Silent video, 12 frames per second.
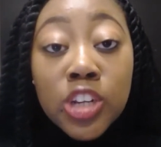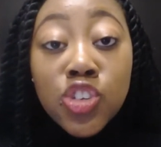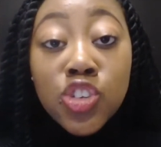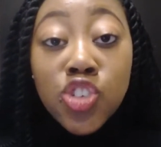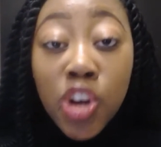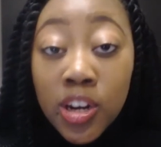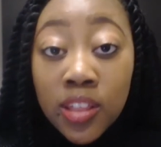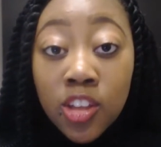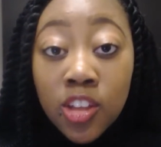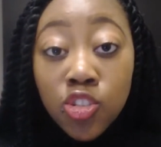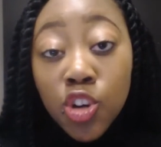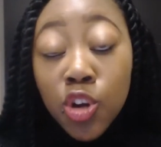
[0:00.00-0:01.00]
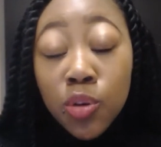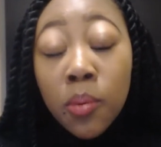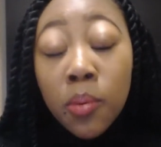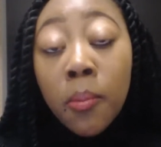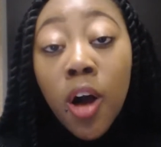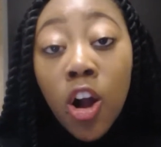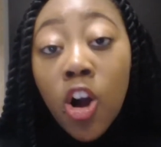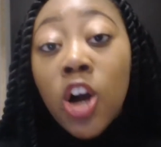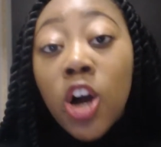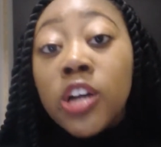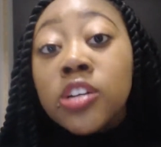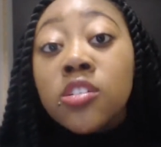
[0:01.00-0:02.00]
journey that you're going to embark
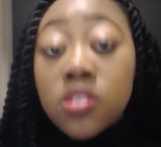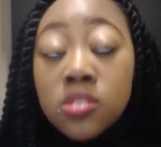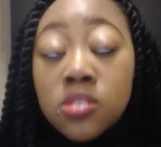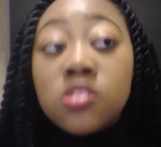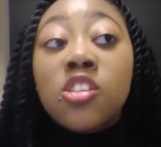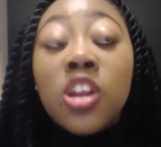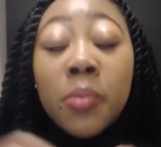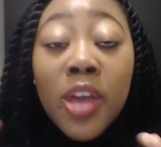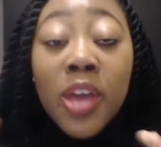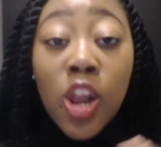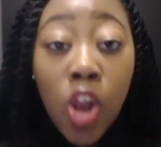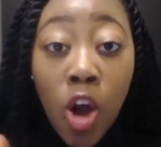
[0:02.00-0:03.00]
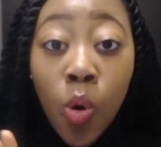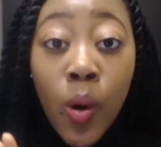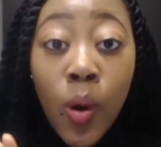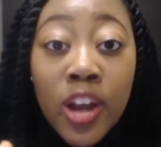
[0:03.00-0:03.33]
on, because it's going to be a long one,